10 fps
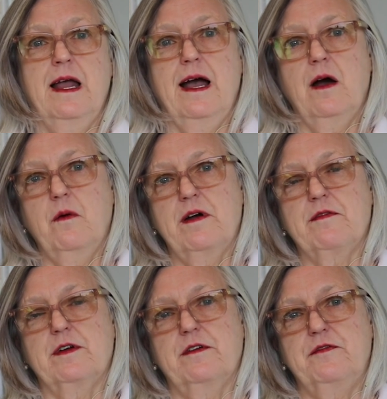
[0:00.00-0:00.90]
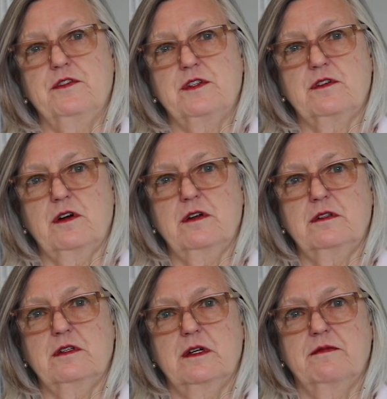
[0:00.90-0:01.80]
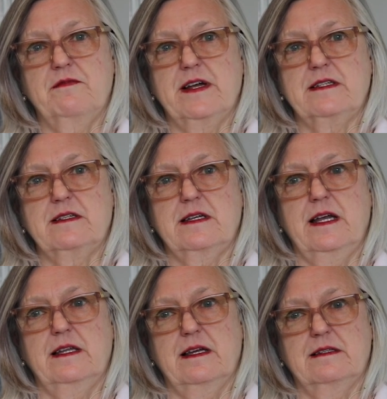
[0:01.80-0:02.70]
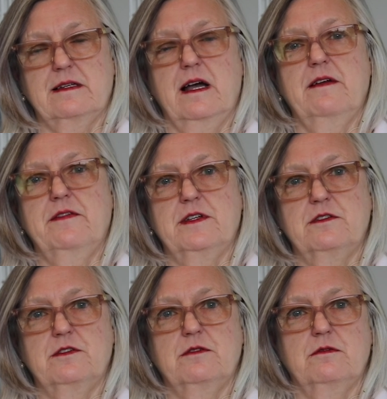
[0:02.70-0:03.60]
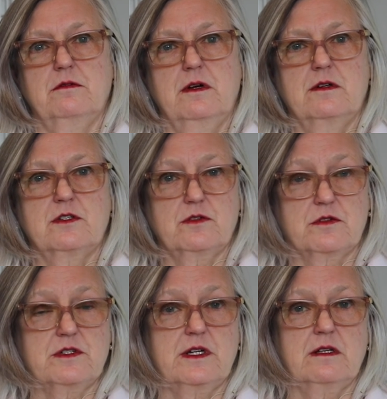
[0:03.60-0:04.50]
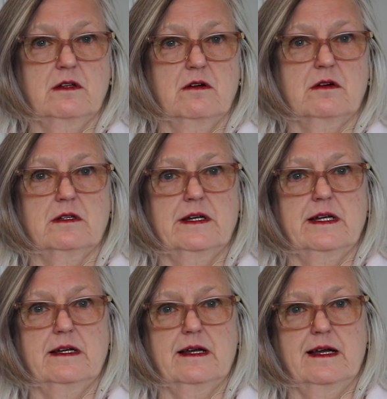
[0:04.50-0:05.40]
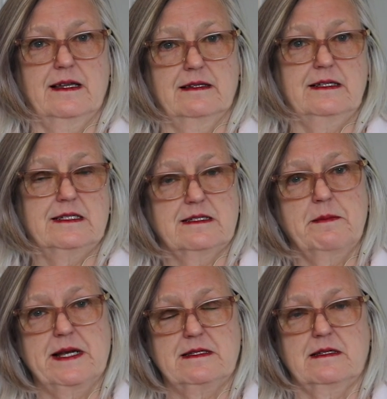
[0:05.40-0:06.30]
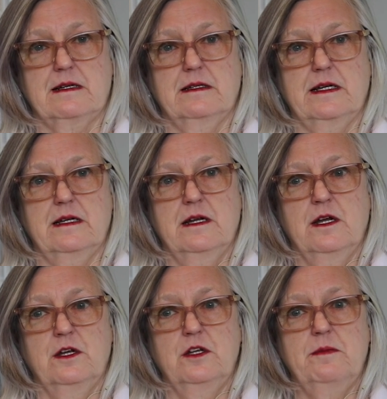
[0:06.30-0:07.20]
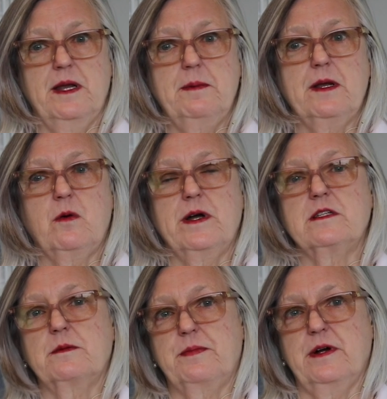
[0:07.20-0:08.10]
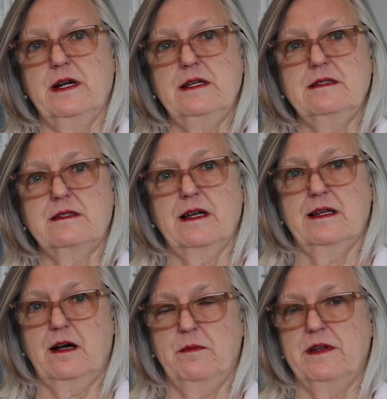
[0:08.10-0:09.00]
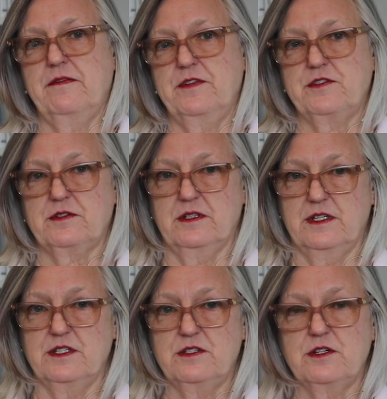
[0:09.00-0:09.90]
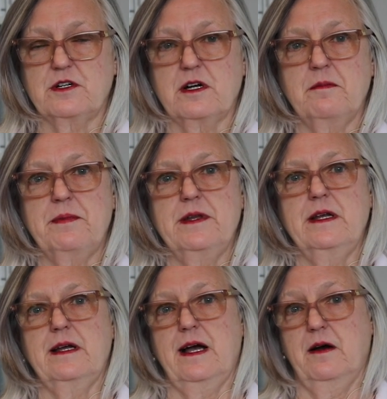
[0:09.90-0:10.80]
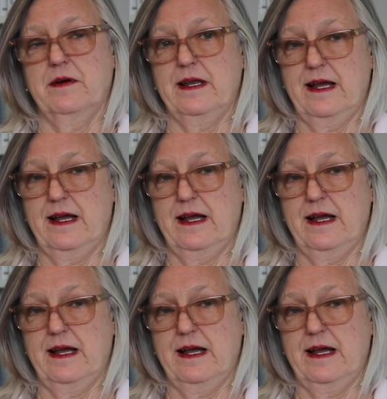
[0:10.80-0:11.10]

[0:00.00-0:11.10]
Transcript: However, if you start to investigate and dive into sourcing locally and at least domestically, you may be quite surprised at how beneficial it is to your company, how it